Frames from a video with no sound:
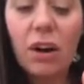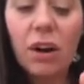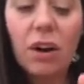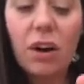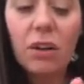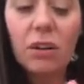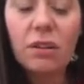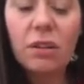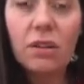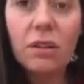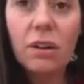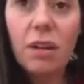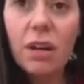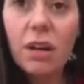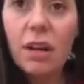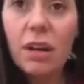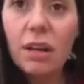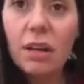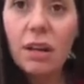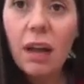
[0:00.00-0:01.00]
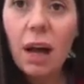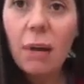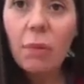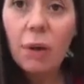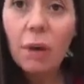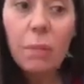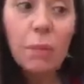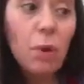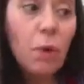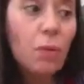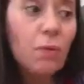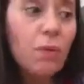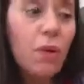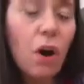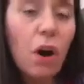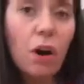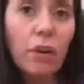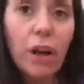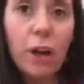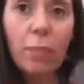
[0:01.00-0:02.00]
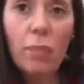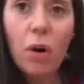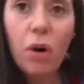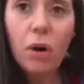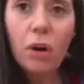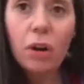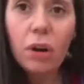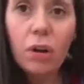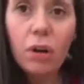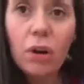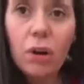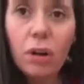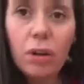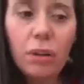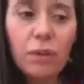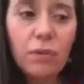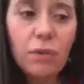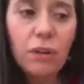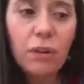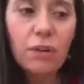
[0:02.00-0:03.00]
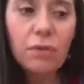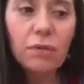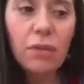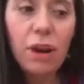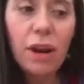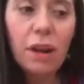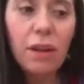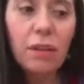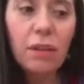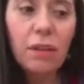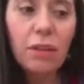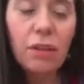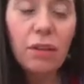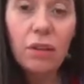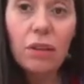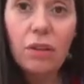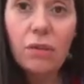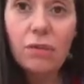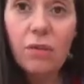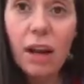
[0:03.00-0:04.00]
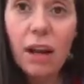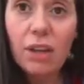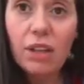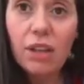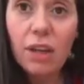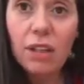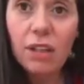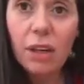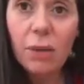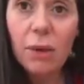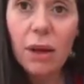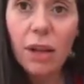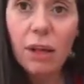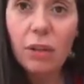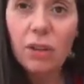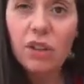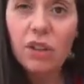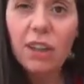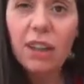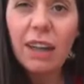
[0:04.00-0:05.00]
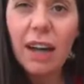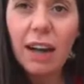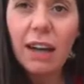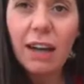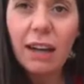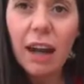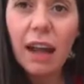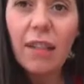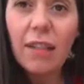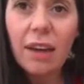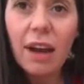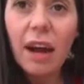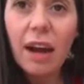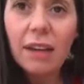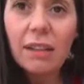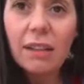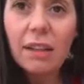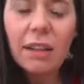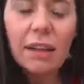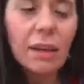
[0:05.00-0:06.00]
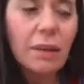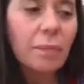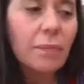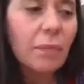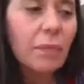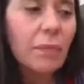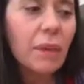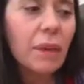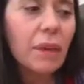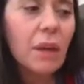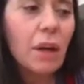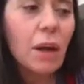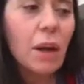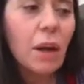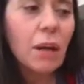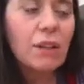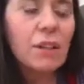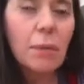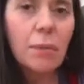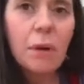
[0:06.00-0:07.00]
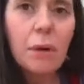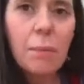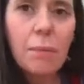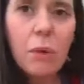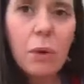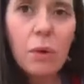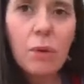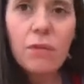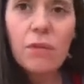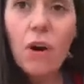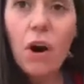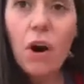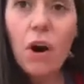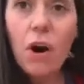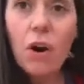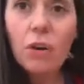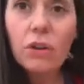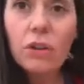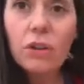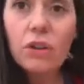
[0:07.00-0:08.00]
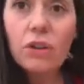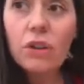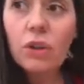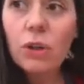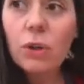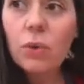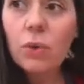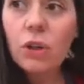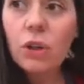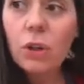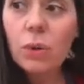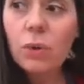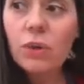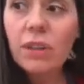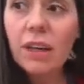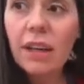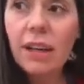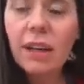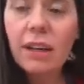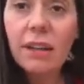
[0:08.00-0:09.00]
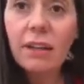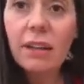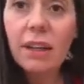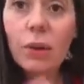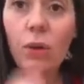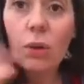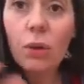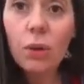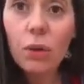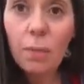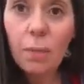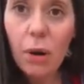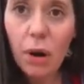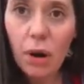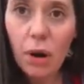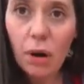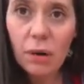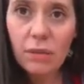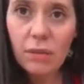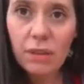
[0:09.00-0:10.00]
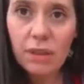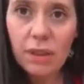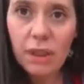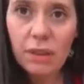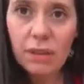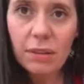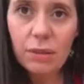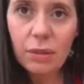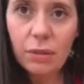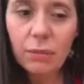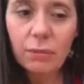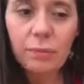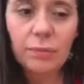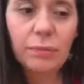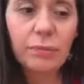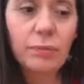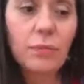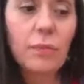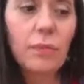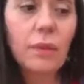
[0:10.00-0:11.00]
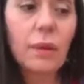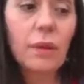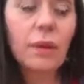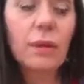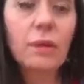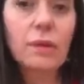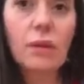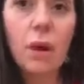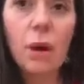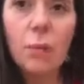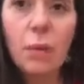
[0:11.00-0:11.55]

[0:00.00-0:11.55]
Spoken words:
art. Now I'm going to move on. I'm not going to colour the third rat shadow in, because you kind of get the idea. So I'm going to move on to using the other part of the stencil. So